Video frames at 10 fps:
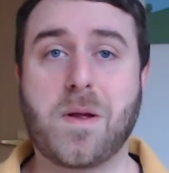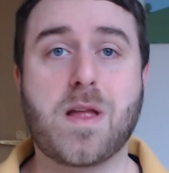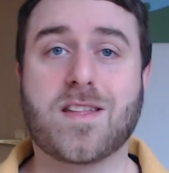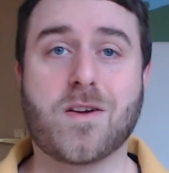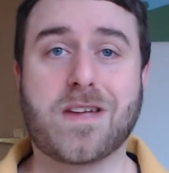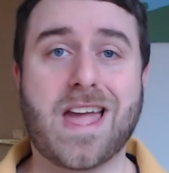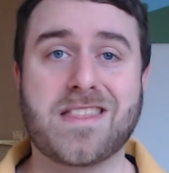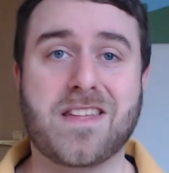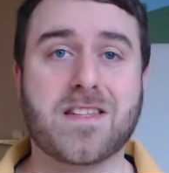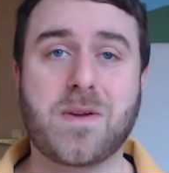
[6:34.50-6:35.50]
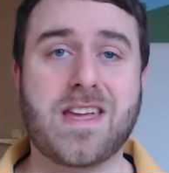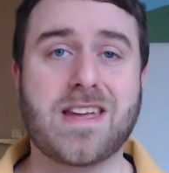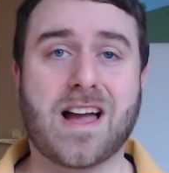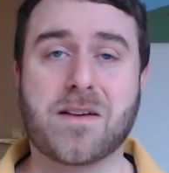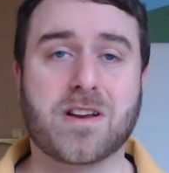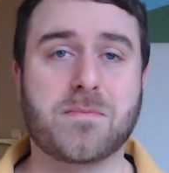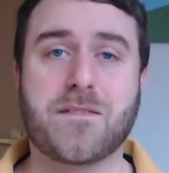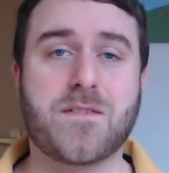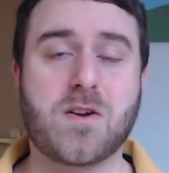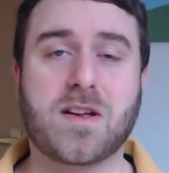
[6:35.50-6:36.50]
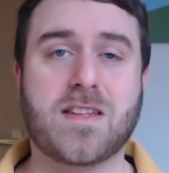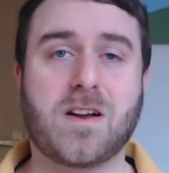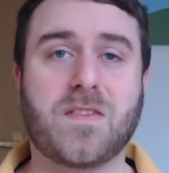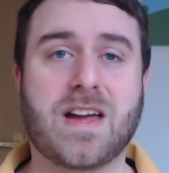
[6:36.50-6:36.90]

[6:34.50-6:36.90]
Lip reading: So yeah, this week I'm going to be focusing on